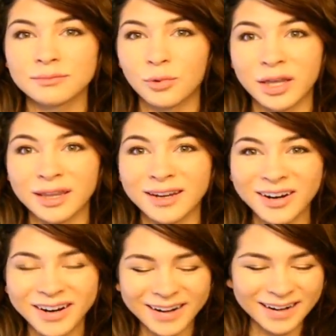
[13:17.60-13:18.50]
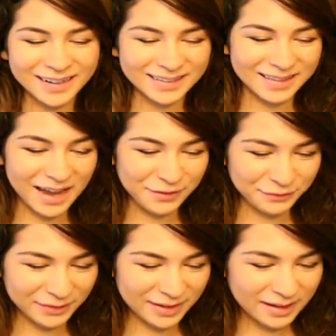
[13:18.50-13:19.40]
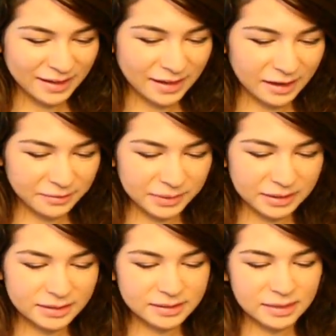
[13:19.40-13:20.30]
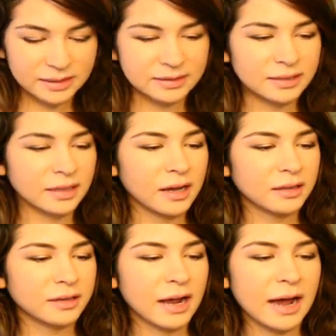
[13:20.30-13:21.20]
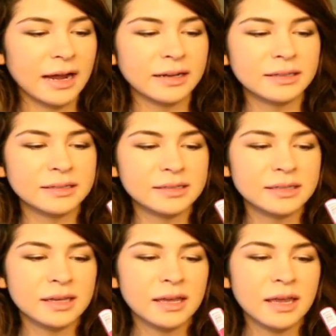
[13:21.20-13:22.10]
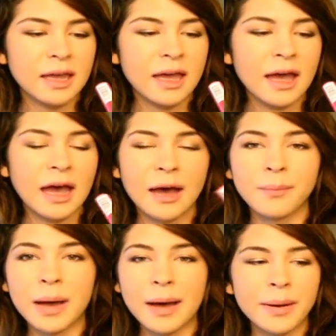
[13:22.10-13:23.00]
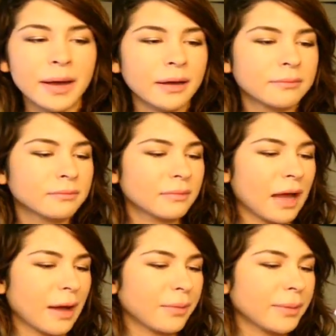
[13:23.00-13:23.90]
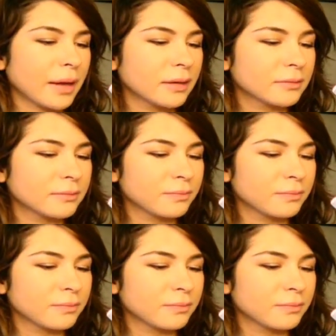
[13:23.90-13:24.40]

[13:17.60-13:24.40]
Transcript: way later in life. And this is in the color Addis Ababa. Ababa?